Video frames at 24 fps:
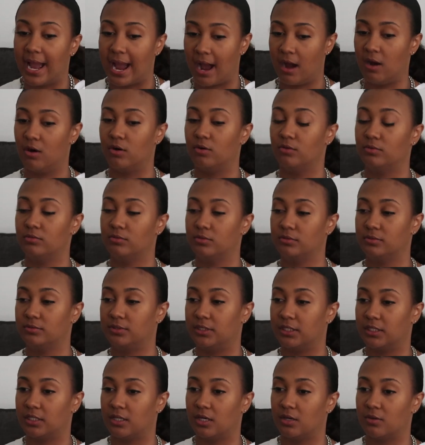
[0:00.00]
out,
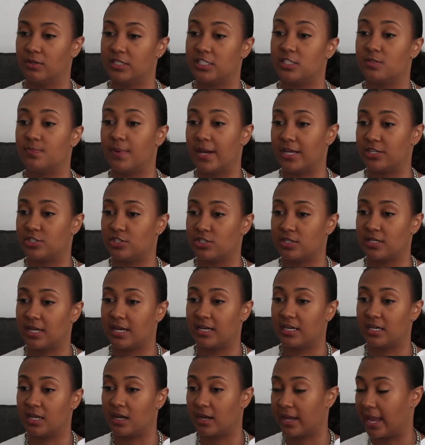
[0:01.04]
especially
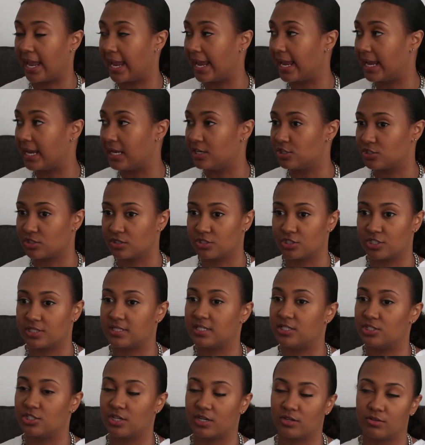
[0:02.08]
at a young age or
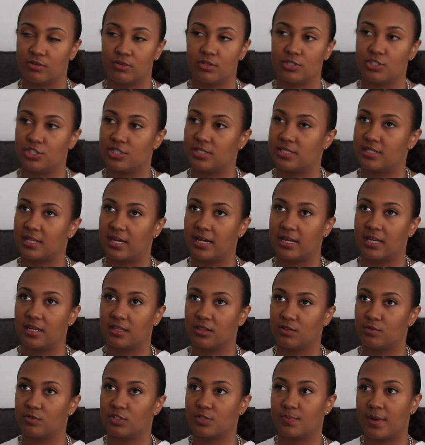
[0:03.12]
just in general, is just,
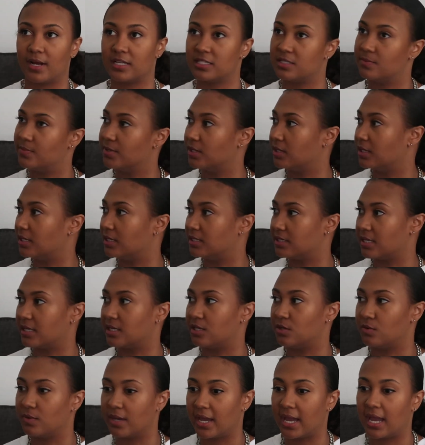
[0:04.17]
like, the responsibilities,
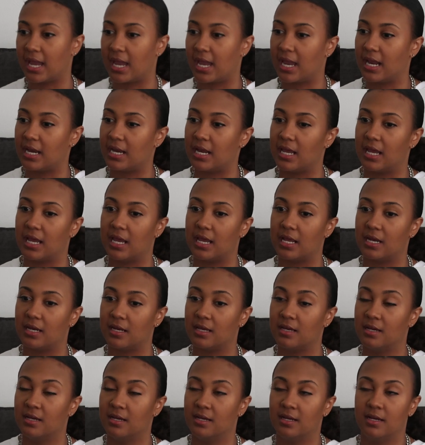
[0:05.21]
like, you gain
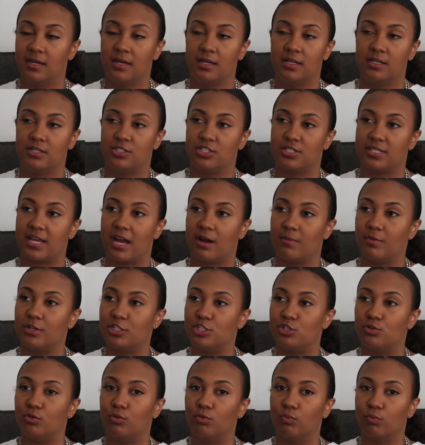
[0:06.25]
and just how
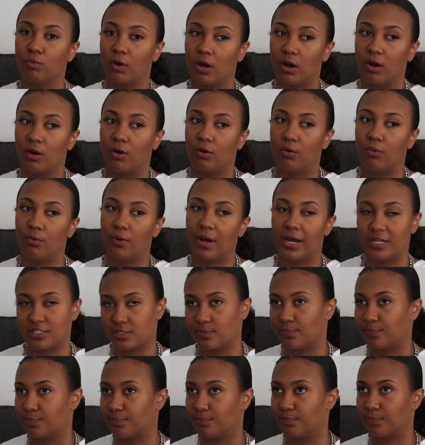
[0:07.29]
much you grow
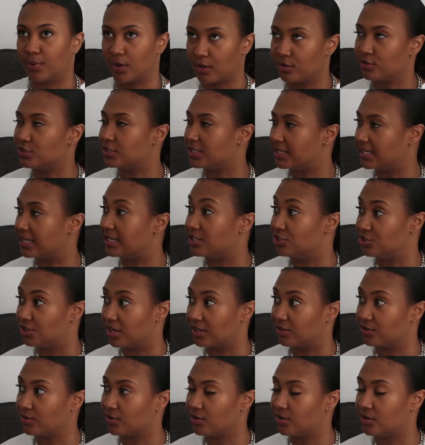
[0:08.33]
as a person in
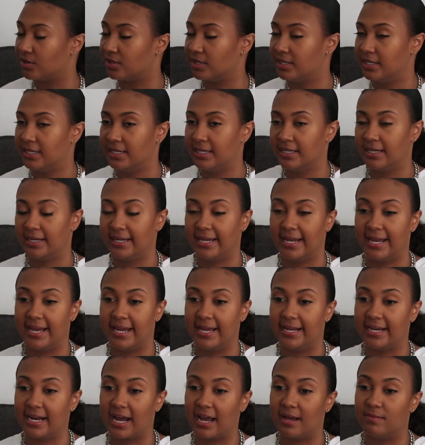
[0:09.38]
general. Yep.
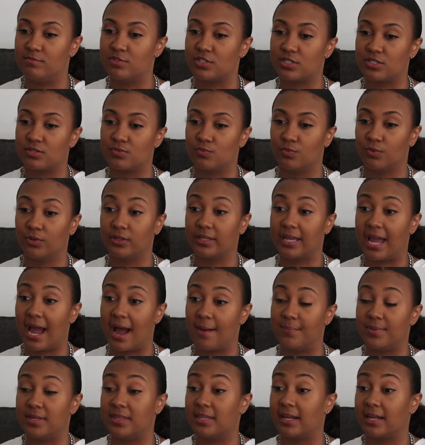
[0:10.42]
And I'm just really happy